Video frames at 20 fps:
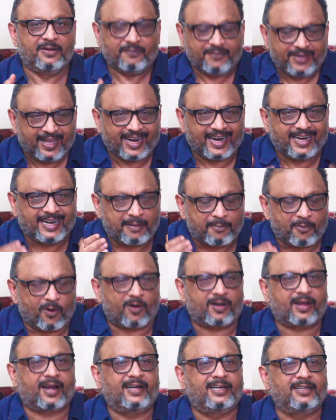We are a
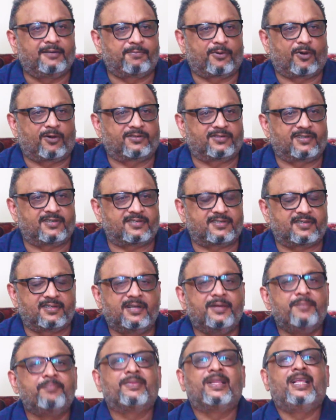democratic process.
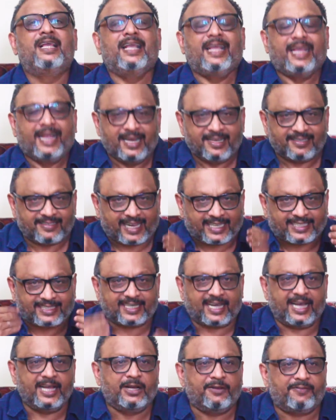In such
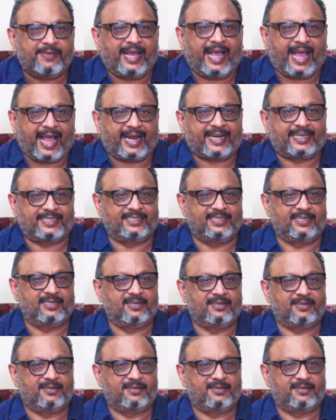kind of action,